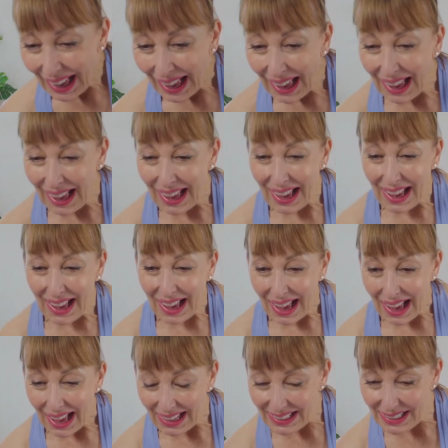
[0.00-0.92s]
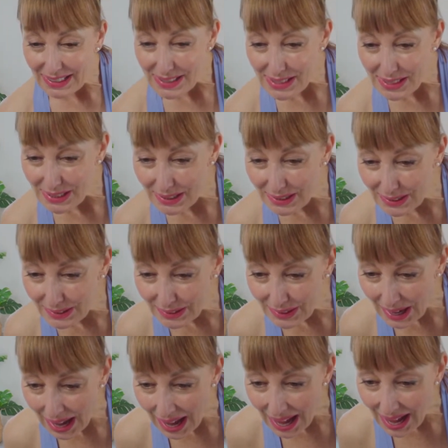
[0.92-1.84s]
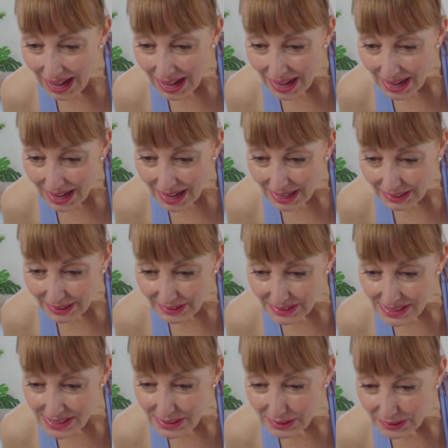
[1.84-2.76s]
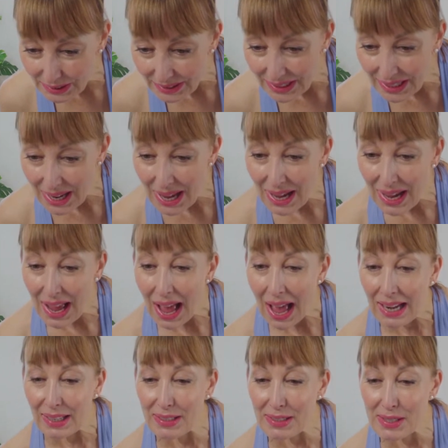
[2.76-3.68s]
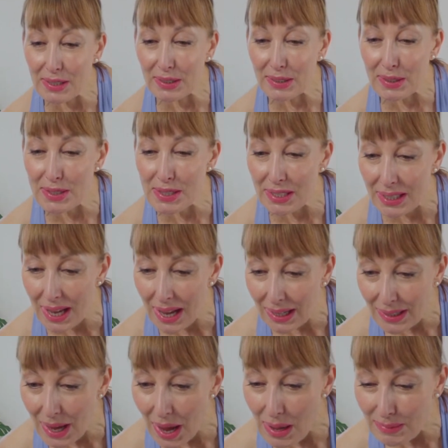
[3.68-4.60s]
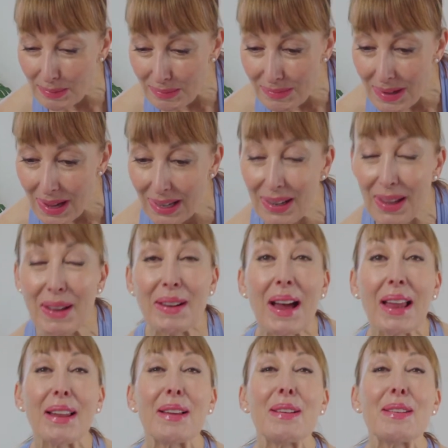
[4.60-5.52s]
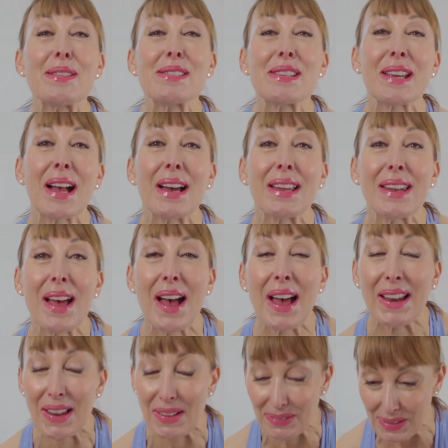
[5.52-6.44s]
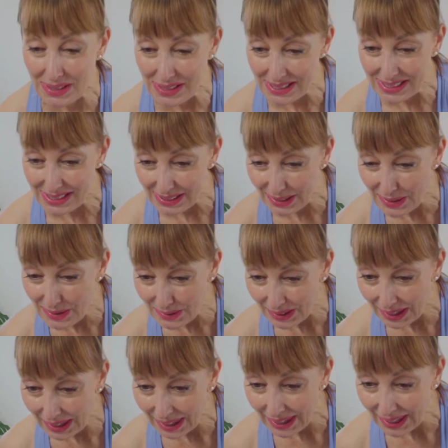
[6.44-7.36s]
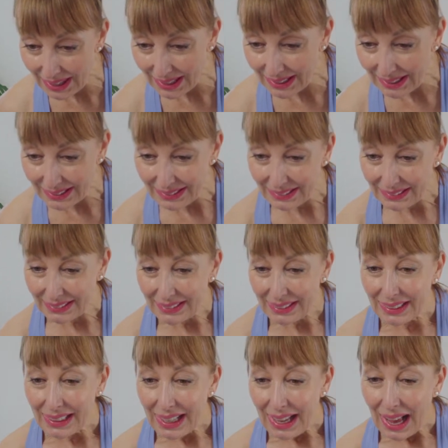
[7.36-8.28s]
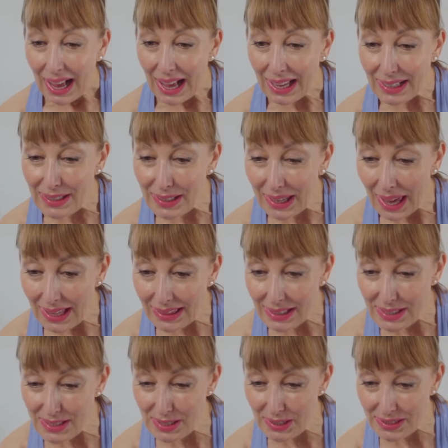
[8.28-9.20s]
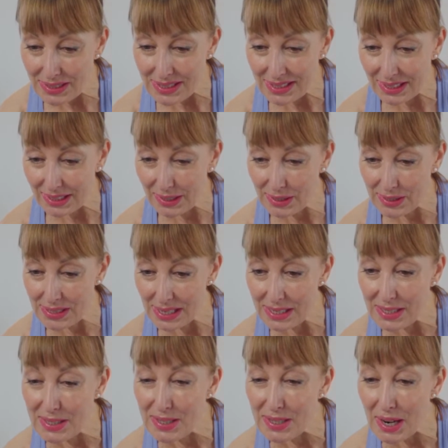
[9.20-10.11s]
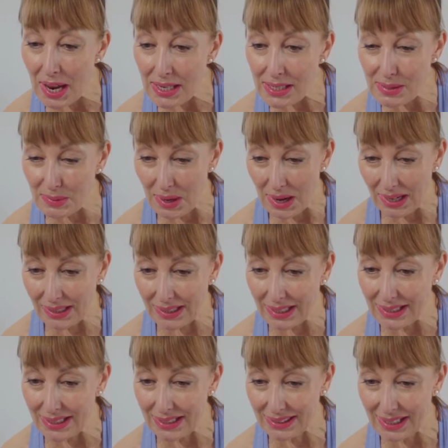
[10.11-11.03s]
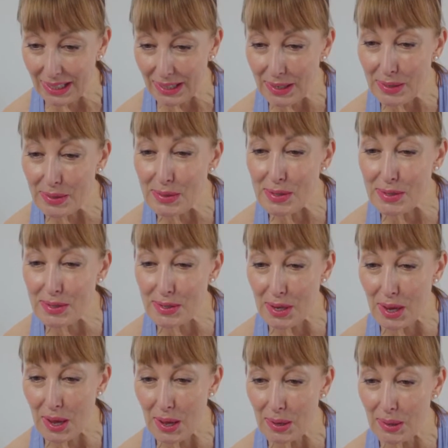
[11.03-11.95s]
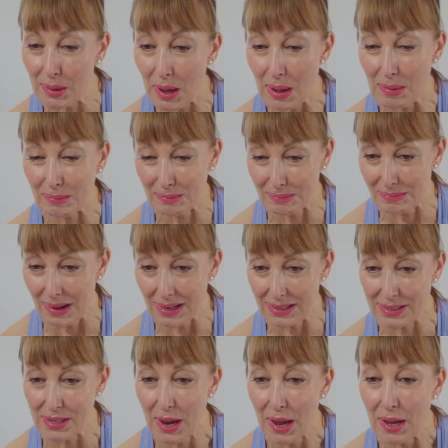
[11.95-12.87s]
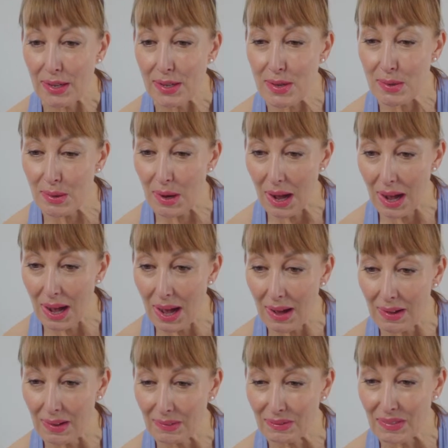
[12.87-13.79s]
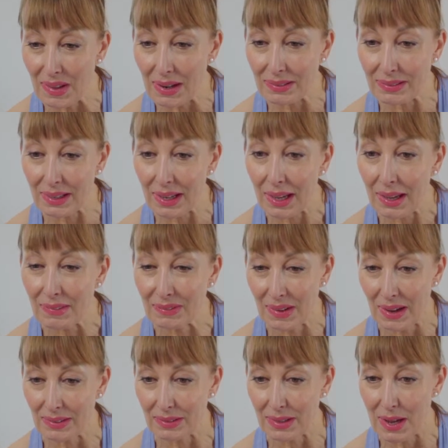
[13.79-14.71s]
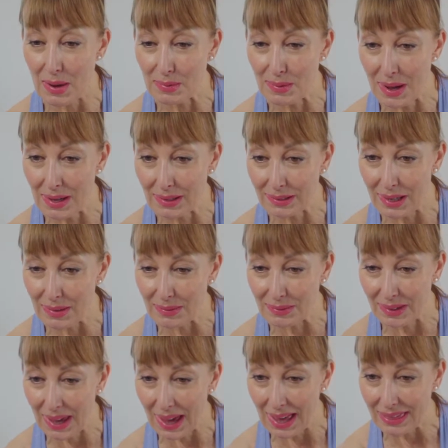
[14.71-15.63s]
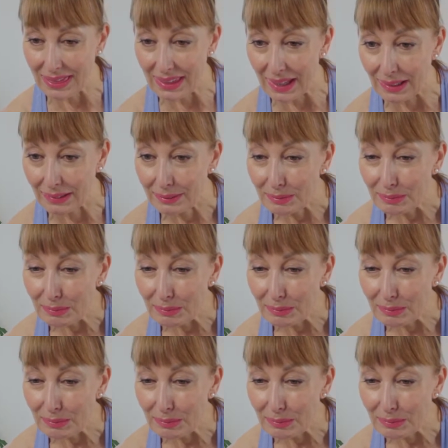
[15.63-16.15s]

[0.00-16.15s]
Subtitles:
Hello to Chris Kutnia. Hello to Luciana Mello. Hello, Luciana. Lovely to see you here. Hello, Kathy Johnson, who says, just what I needed. Thank you so much. You are very, very welcome, Kathy.